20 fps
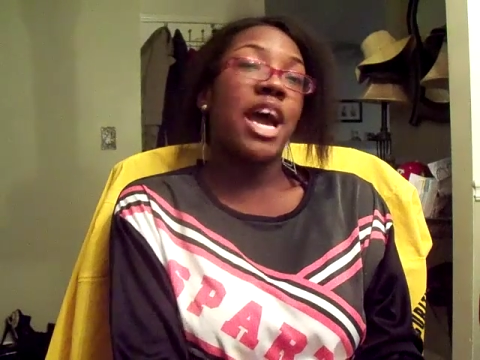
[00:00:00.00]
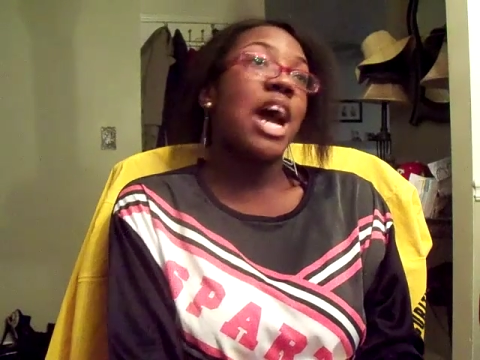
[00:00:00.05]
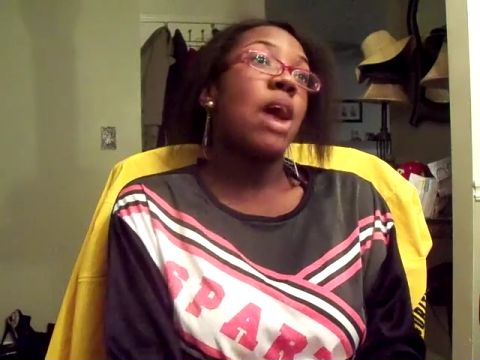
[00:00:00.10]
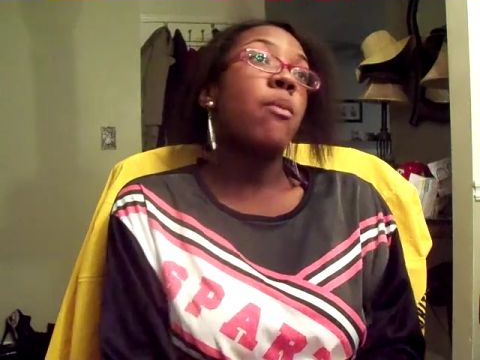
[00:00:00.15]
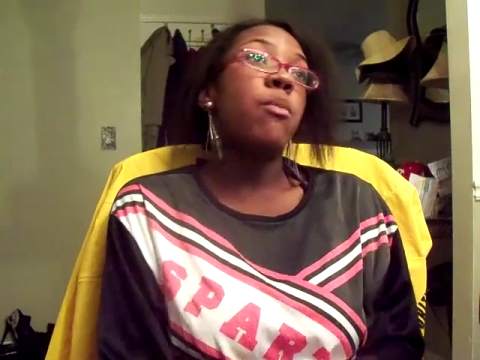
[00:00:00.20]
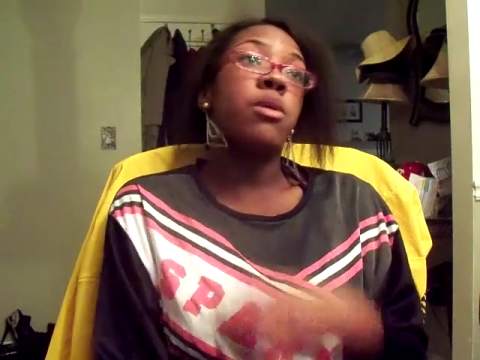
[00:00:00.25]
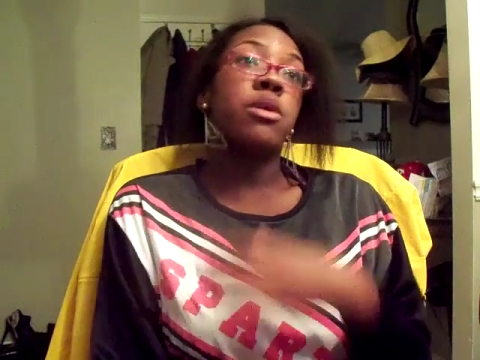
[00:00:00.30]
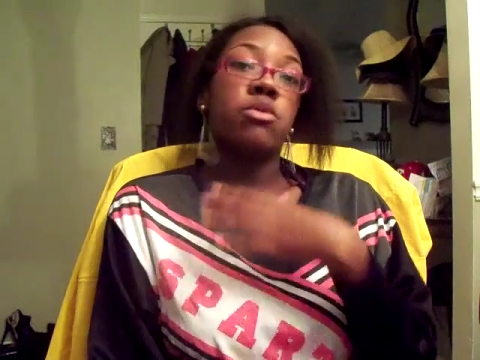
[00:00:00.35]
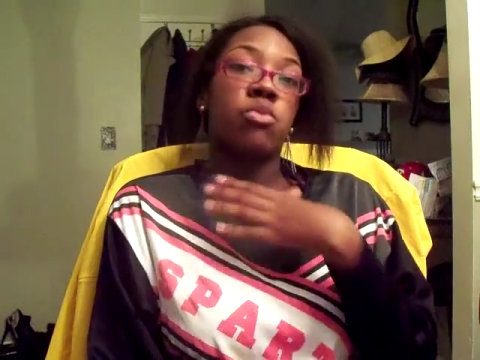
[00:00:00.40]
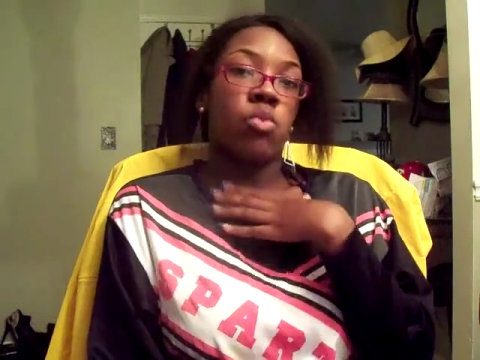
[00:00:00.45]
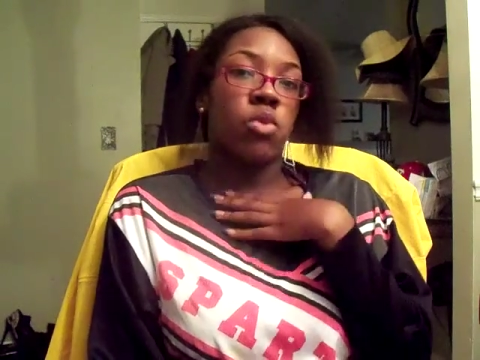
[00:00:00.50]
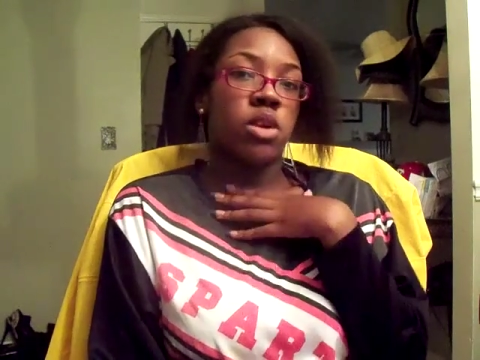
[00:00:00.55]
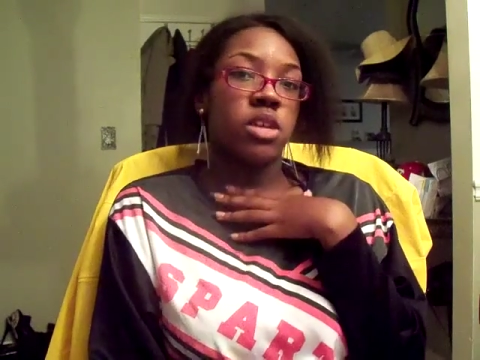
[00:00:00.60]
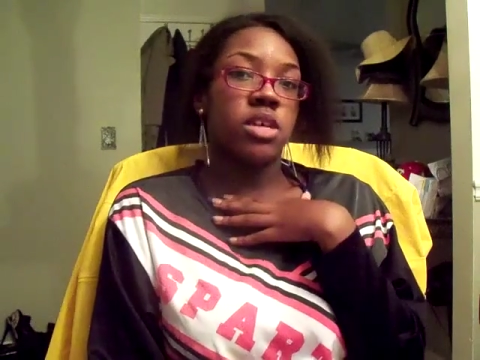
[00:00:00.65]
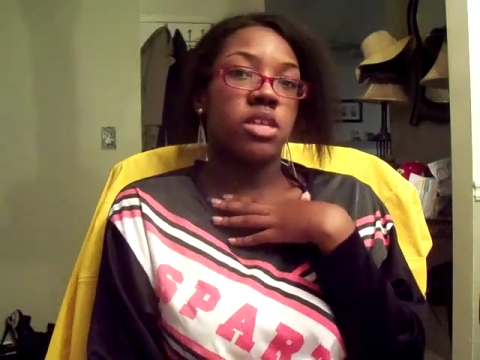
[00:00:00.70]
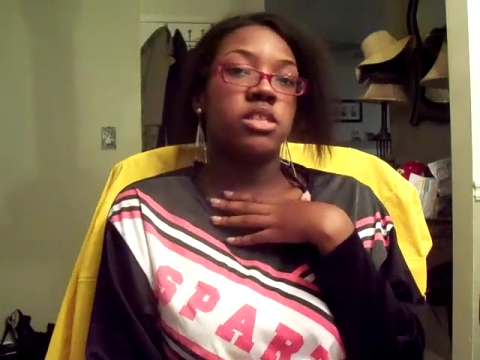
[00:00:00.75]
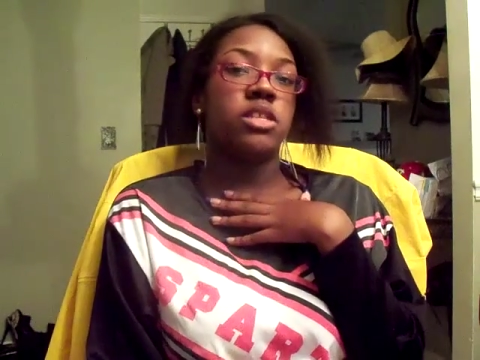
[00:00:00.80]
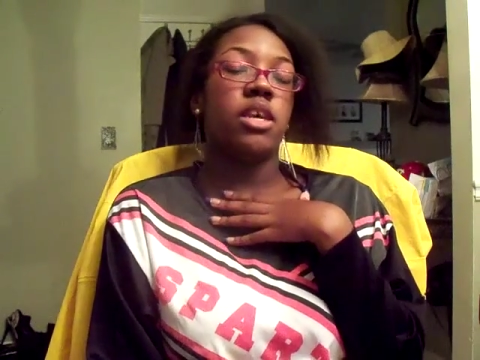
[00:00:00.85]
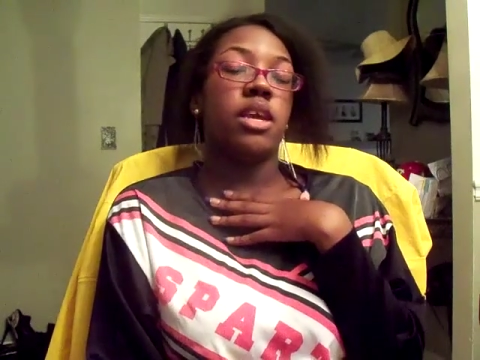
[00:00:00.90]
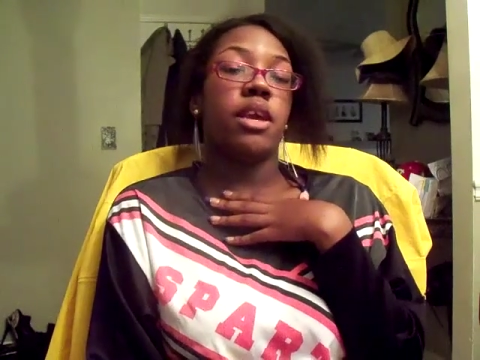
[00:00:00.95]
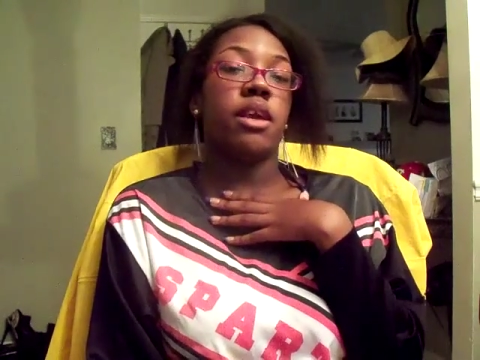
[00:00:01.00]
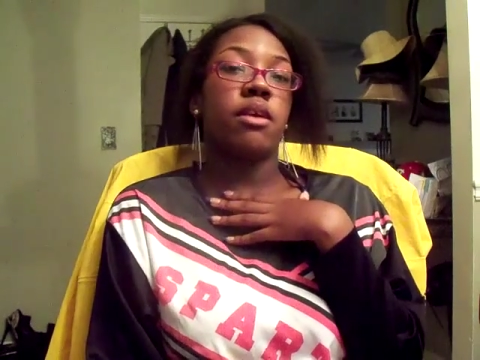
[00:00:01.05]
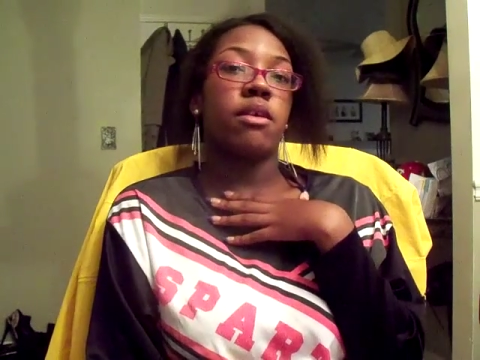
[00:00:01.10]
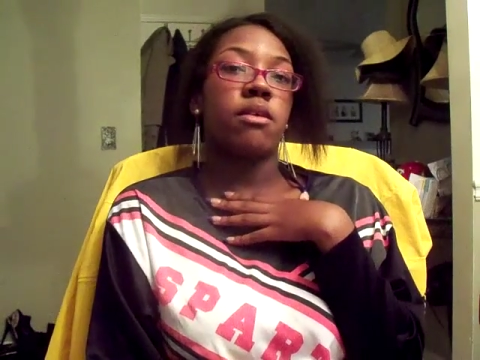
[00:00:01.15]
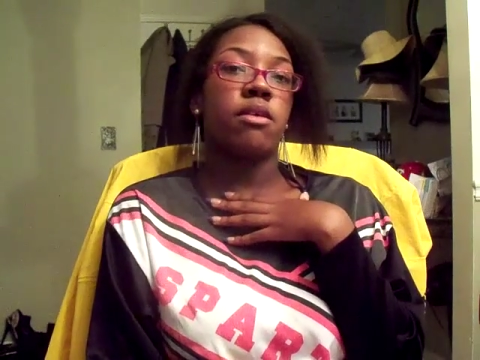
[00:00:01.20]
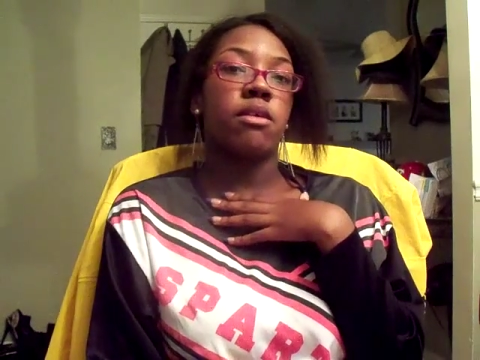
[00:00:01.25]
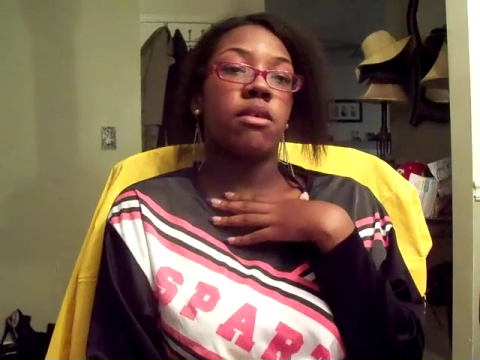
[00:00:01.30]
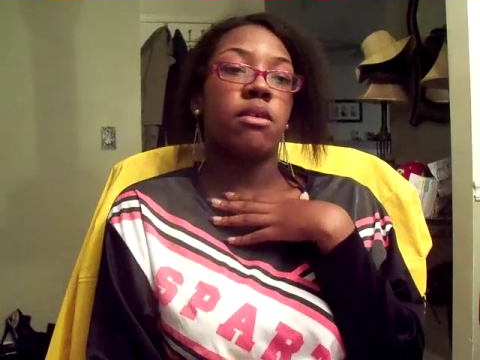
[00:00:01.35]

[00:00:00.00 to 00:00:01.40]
I would want to attend.